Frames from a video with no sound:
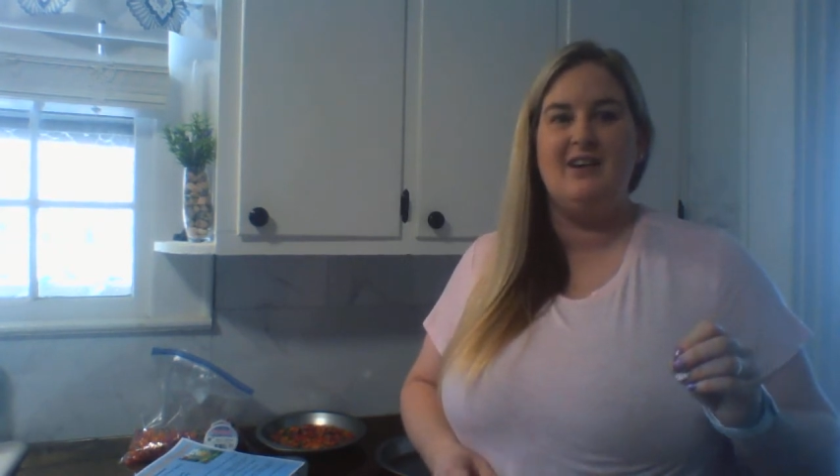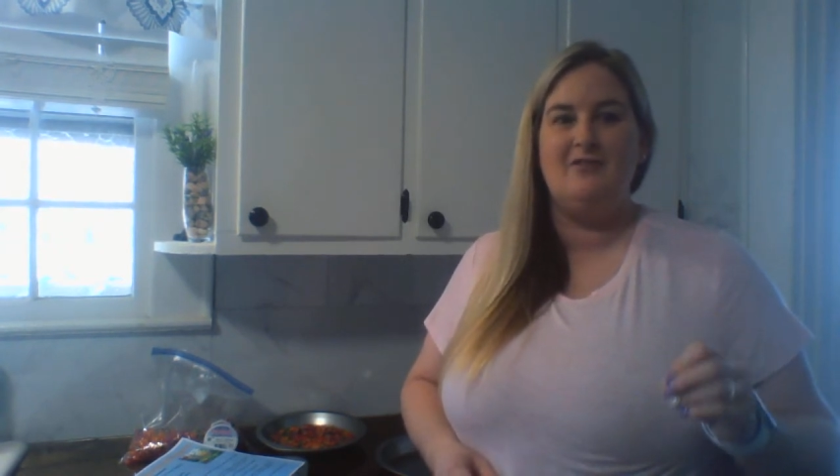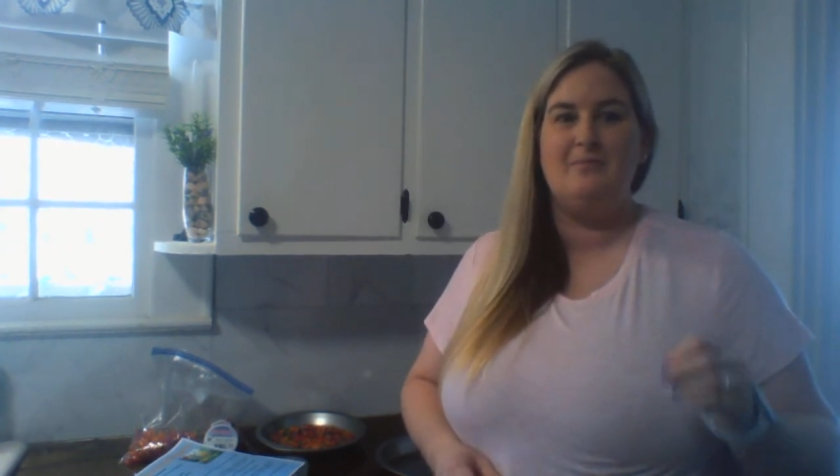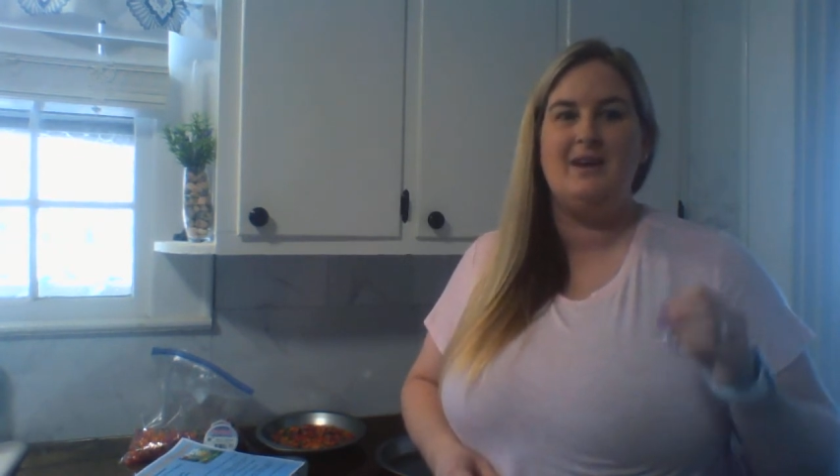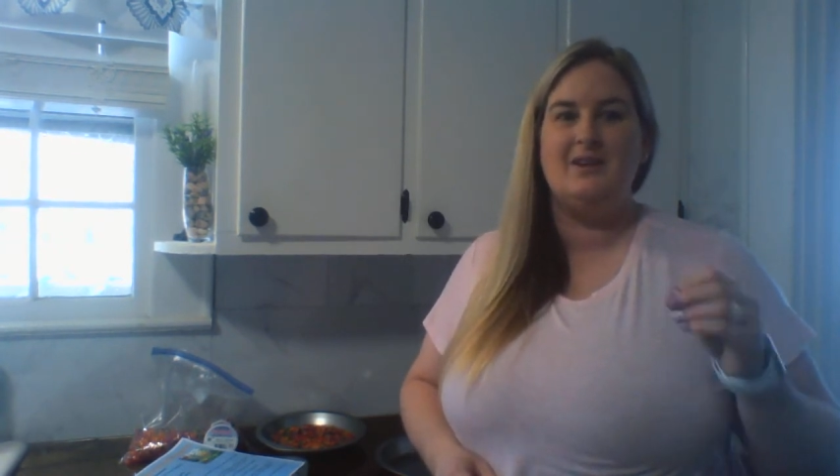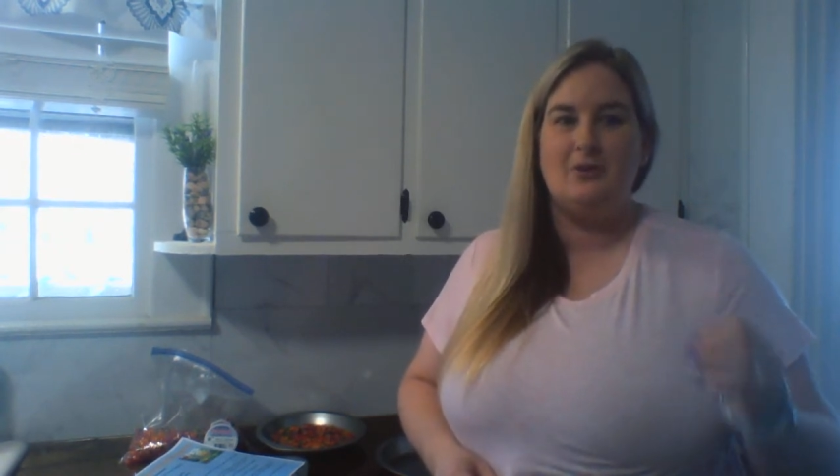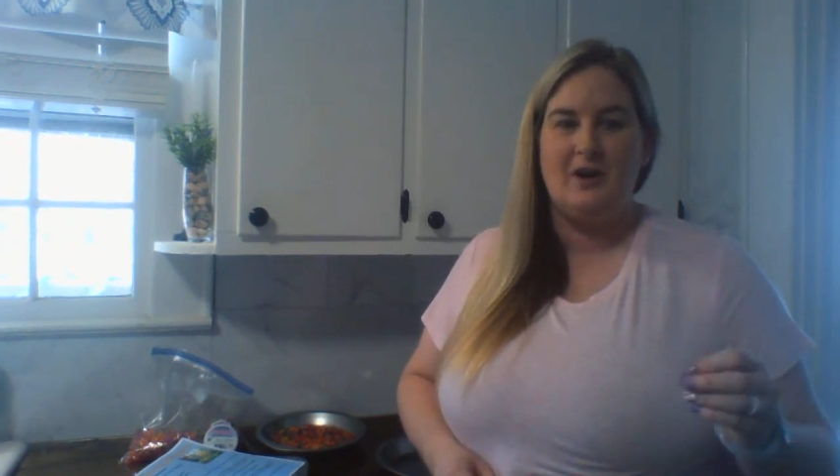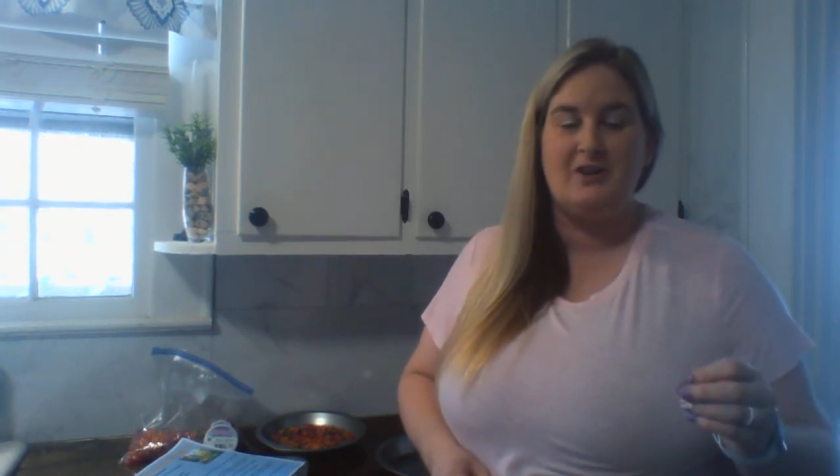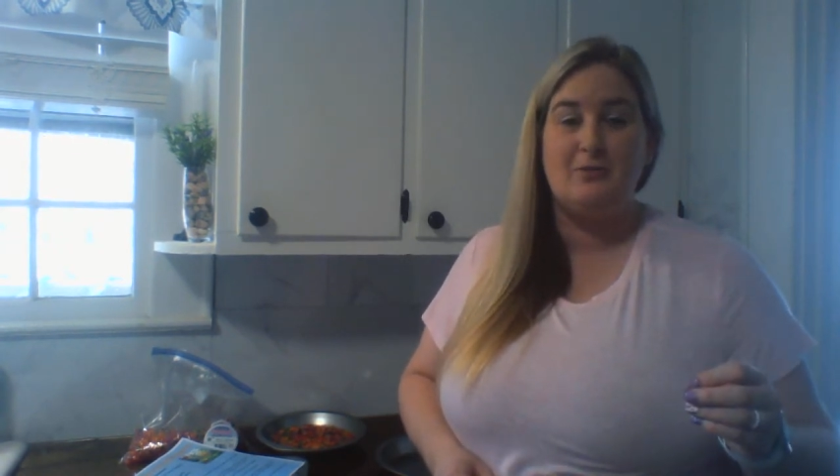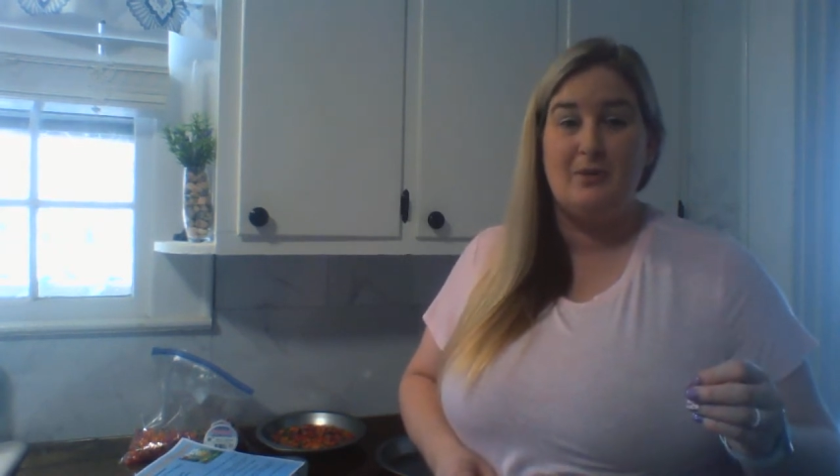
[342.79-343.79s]
oven mitt or
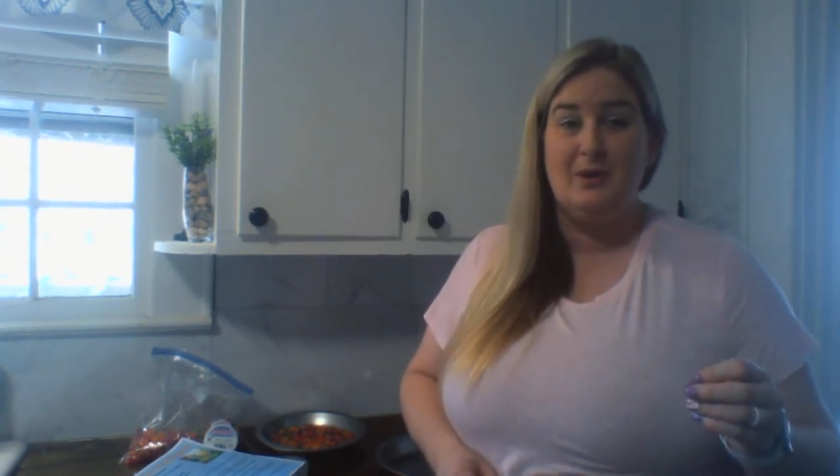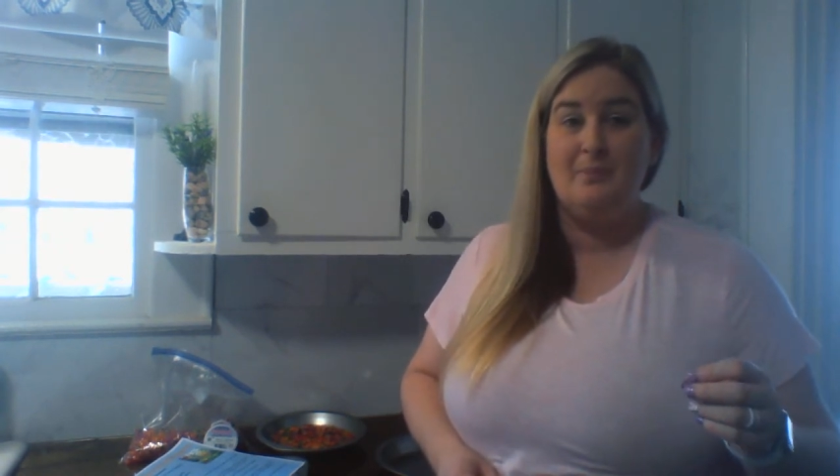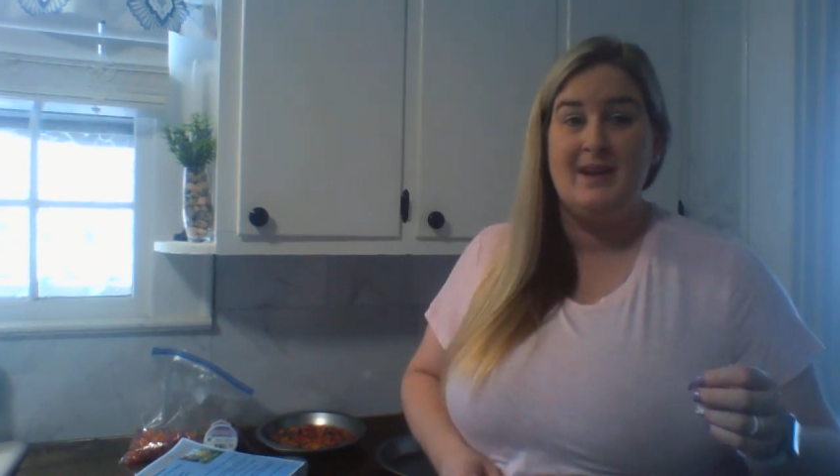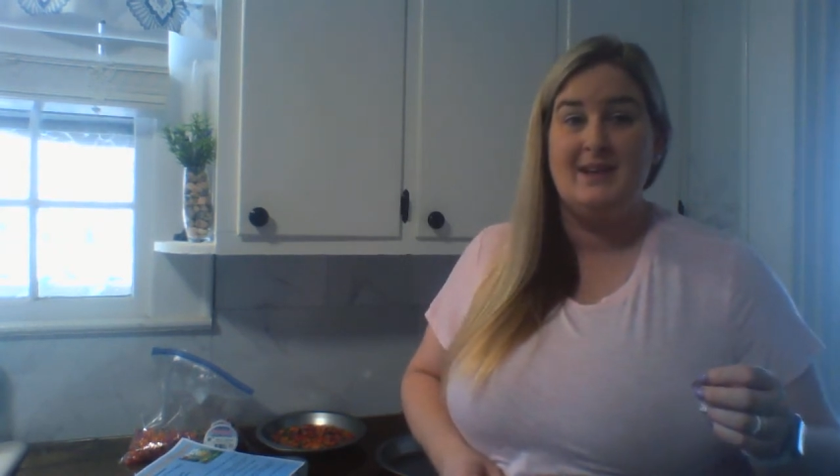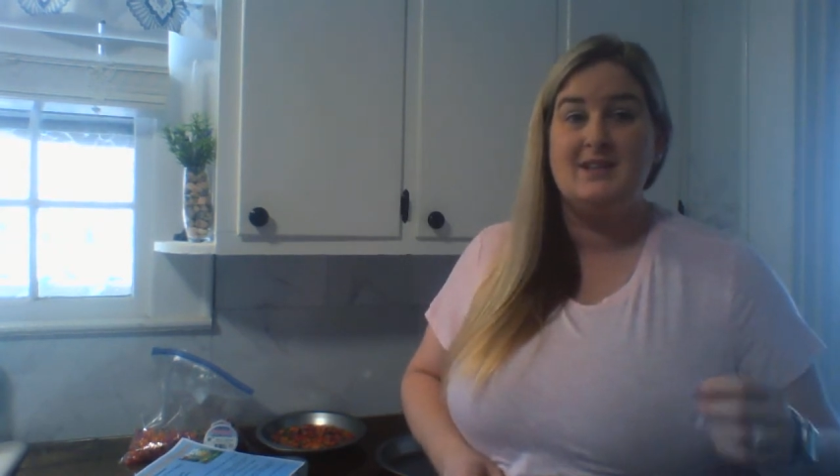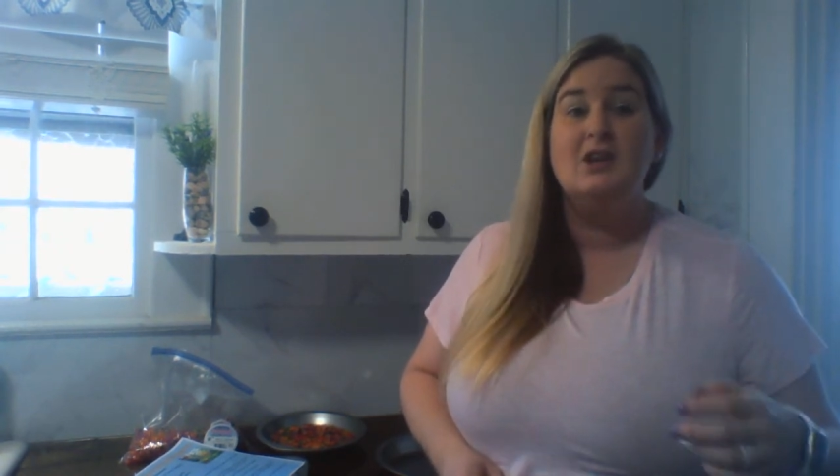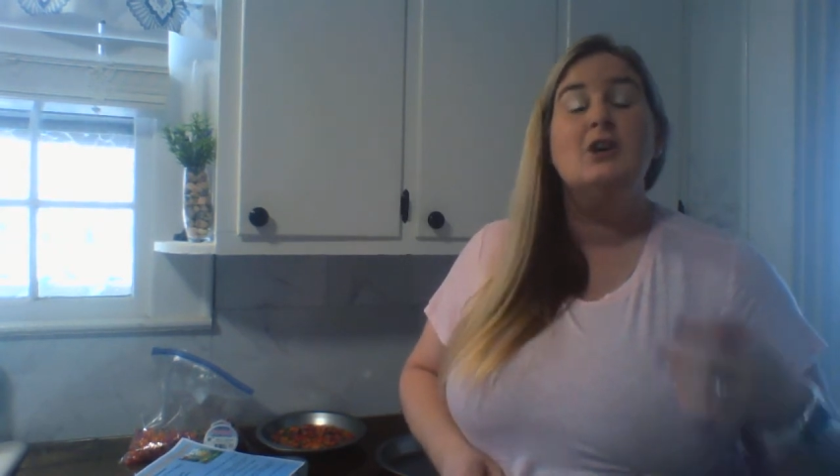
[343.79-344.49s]
a grill mitt